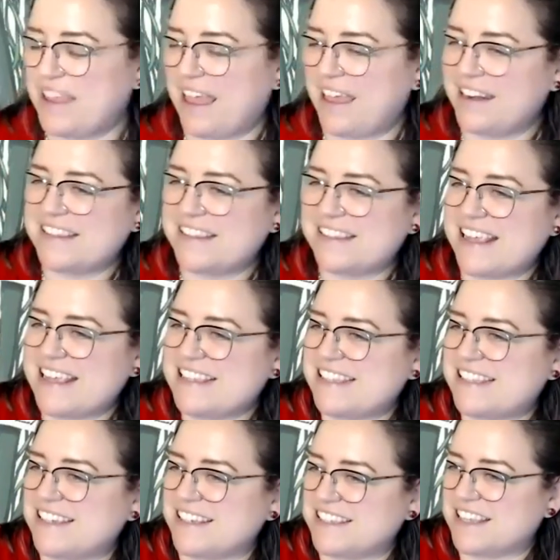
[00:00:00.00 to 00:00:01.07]
again says,
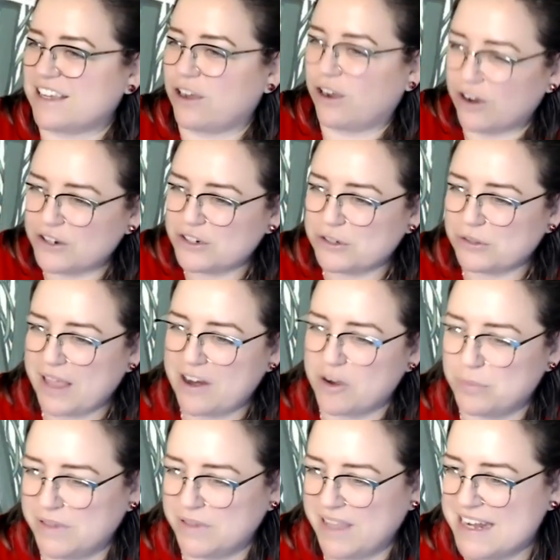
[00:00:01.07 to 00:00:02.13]
does the cardinal
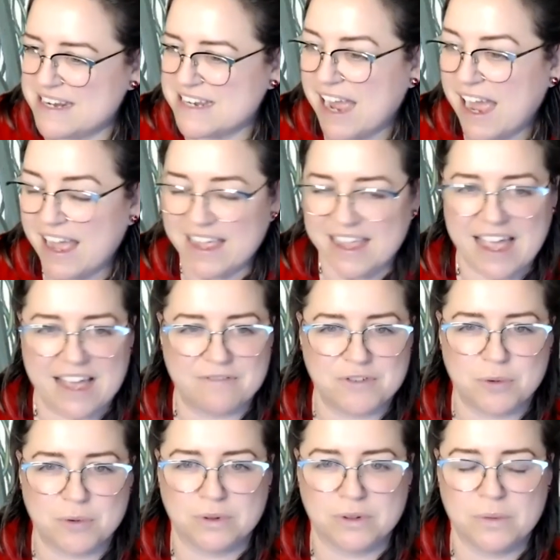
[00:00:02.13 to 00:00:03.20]
air plant die
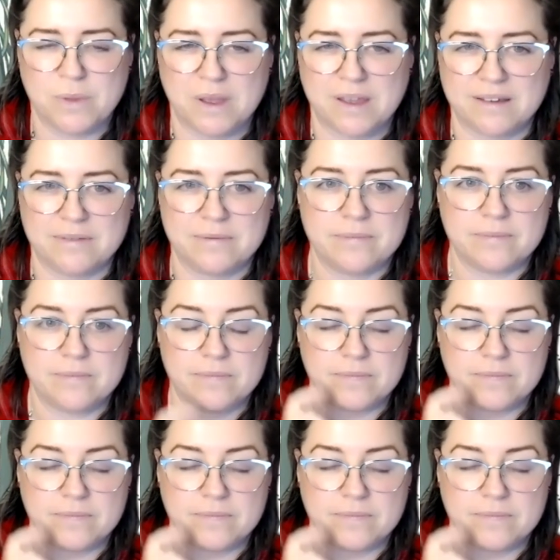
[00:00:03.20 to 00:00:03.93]
after blooming?